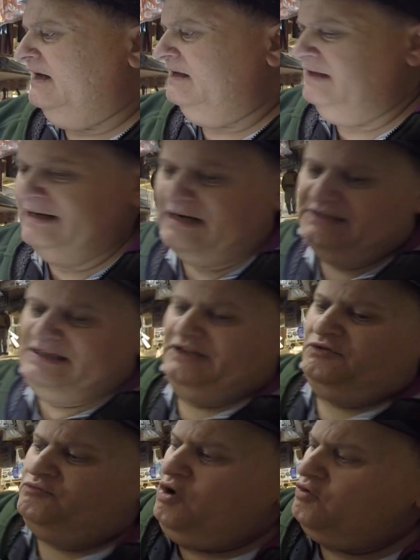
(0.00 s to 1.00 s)
Like I said,
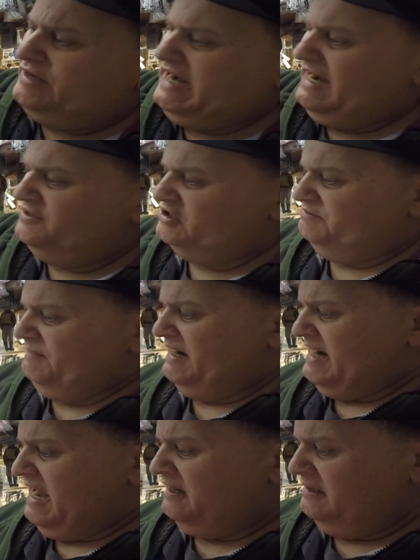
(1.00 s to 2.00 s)
the roll cage is
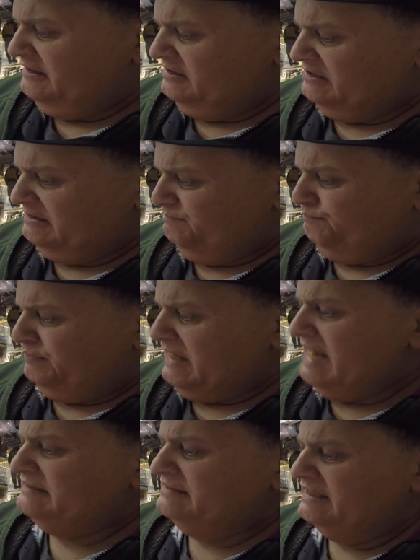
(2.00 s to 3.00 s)
made out of this
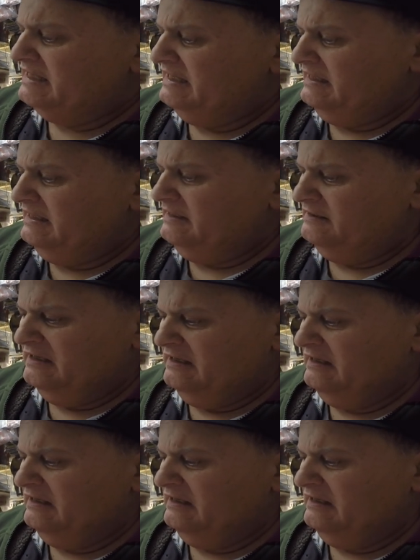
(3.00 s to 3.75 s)
plasticky.